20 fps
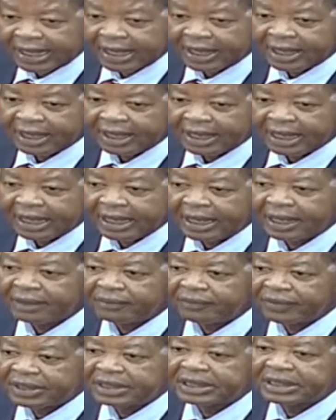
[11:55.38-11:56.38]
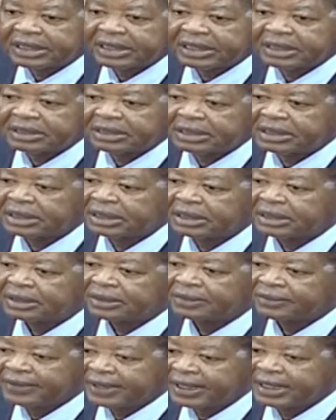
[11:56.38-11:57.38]
I, ha I, have witnessed
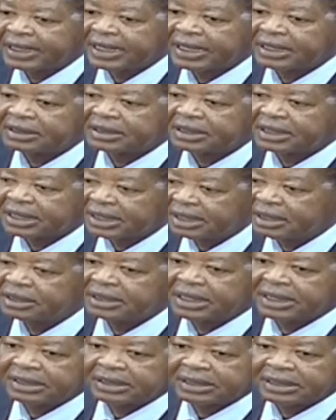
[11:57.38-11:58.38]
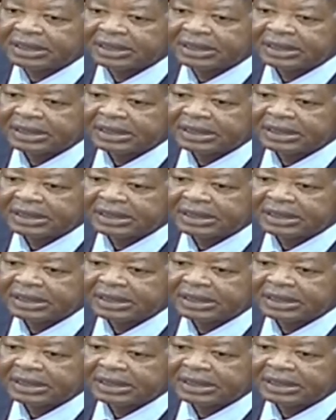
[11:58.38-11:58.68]
various incidents.